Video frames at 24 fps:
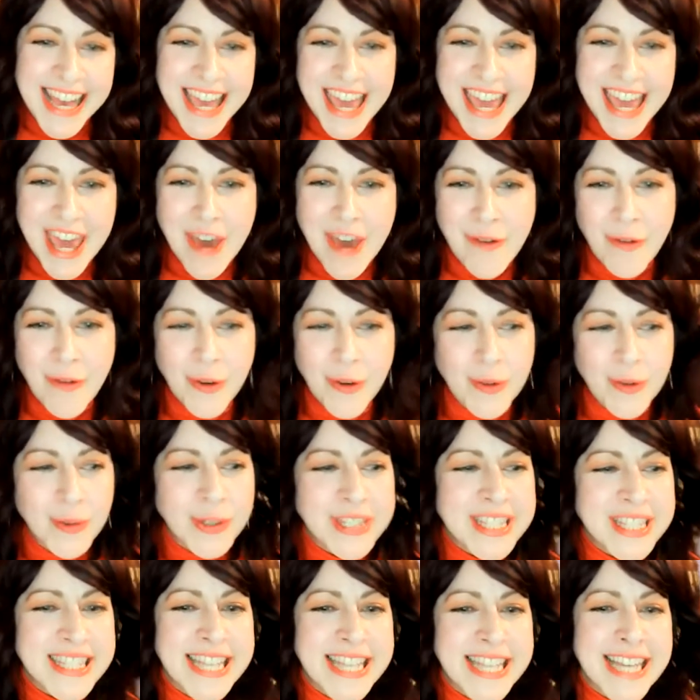
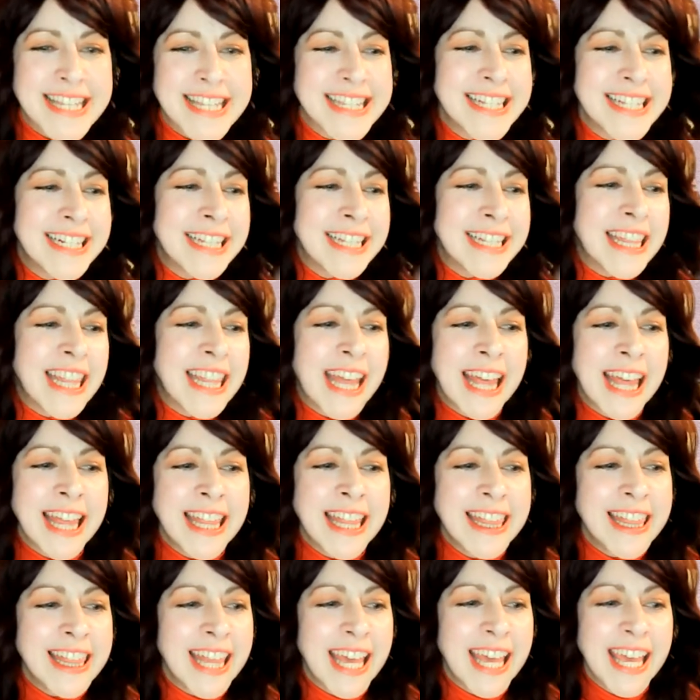Everyone says it and
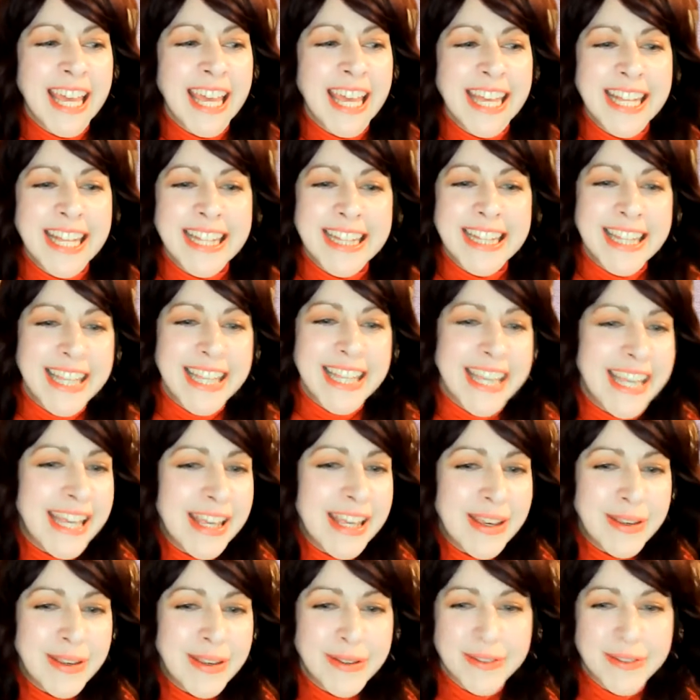then they
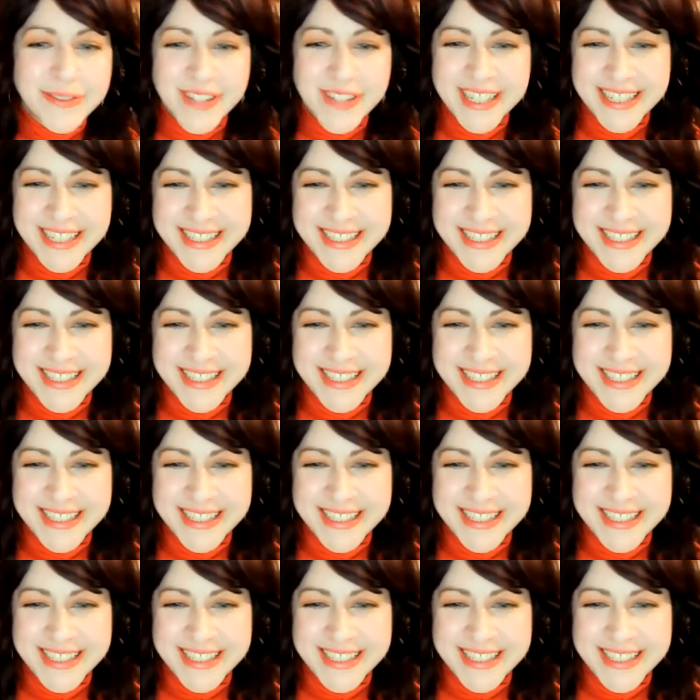leave.